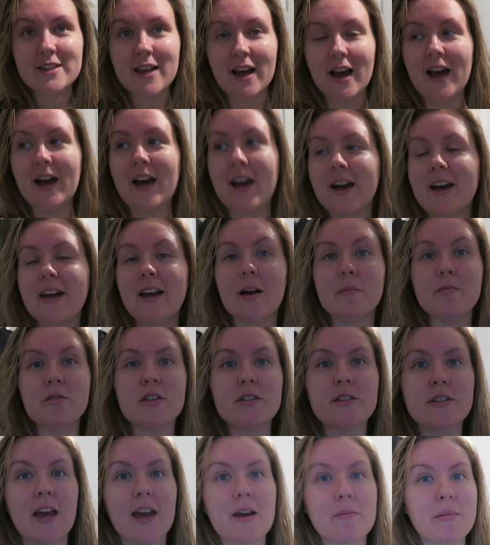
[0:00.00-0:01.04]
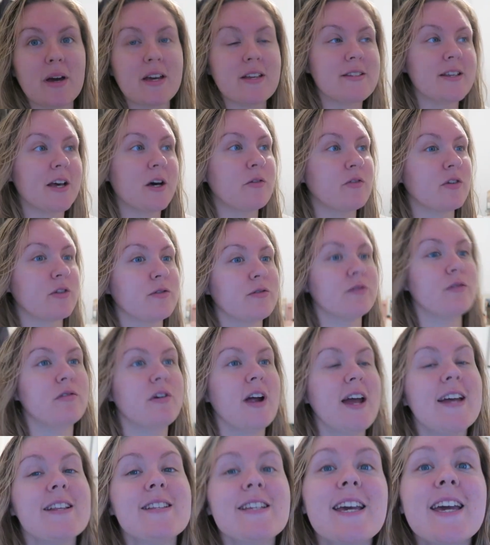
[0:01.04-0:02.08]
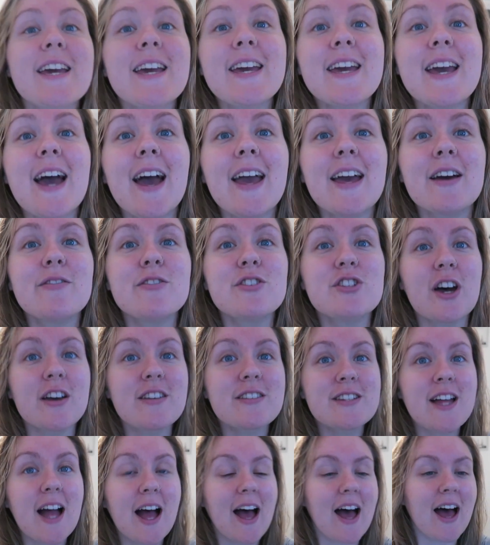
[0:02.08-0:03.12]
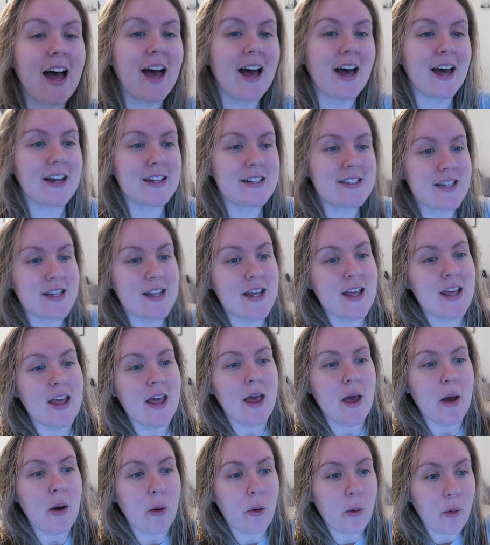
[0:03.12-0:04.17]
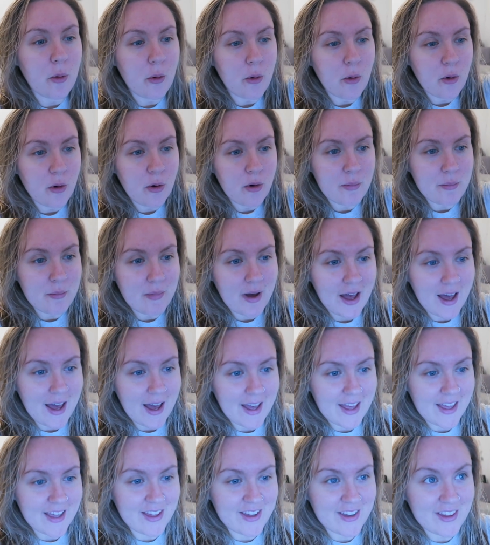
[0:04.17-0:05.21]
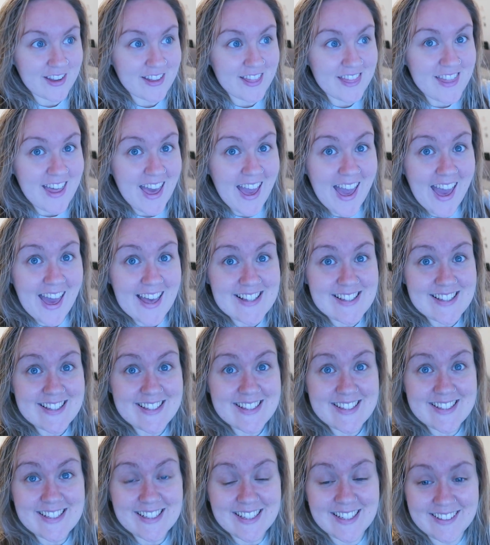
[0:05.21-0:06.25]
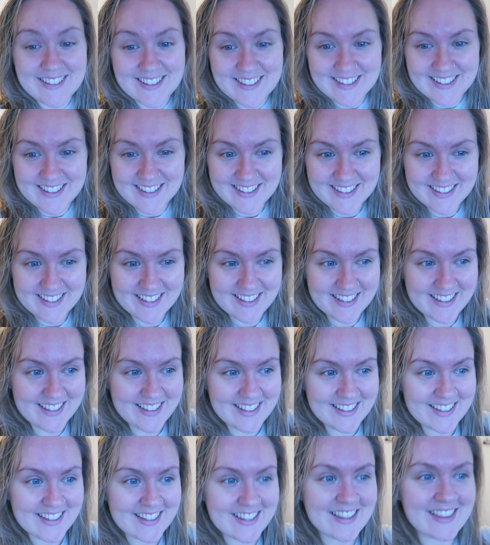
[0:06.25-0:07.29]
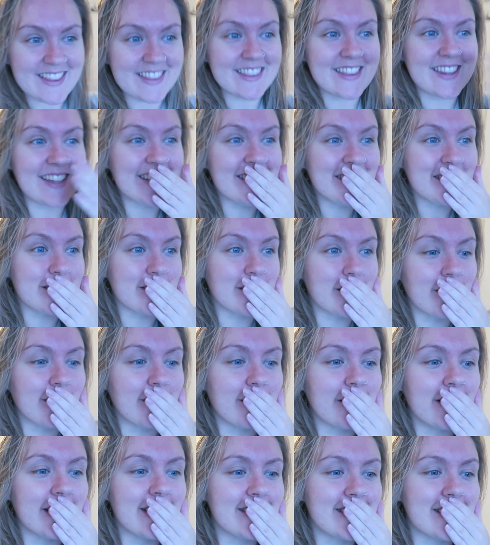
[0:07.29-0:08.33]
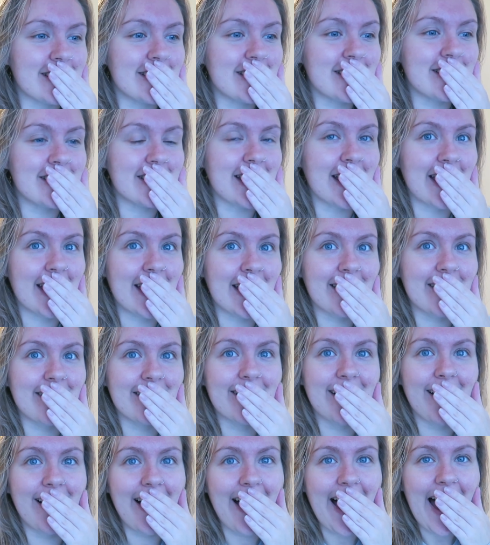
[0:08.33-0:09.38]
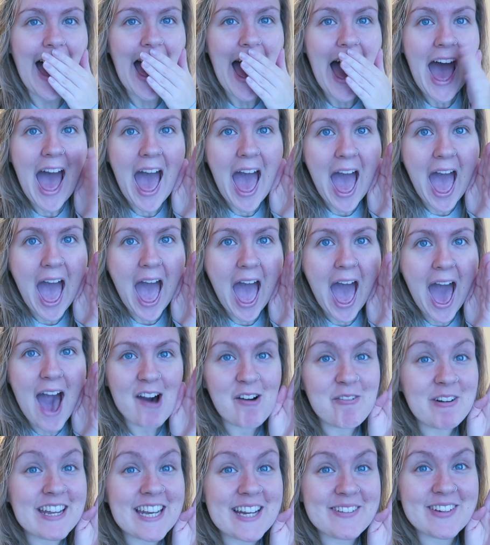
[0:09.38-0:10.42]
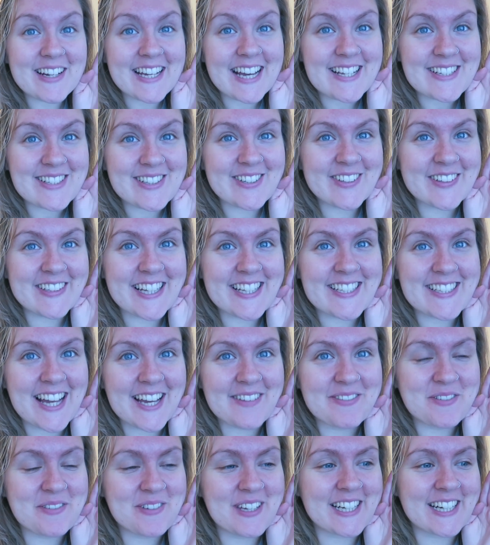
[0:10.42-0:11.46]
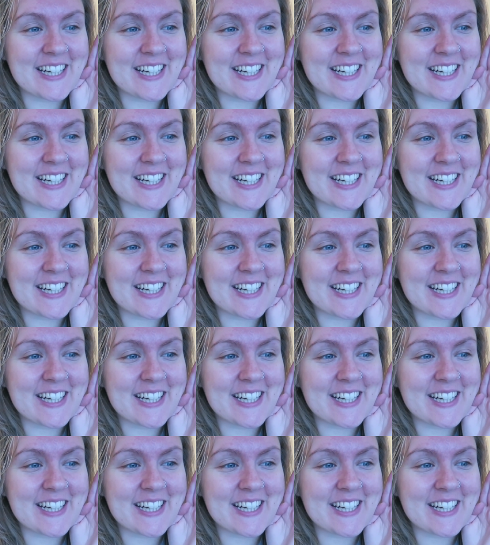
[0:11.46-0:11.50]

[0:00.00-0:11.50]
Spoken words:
I am just getting myself ready. I have just had, oh my goodness, the snow is insane. We never get snow at this time of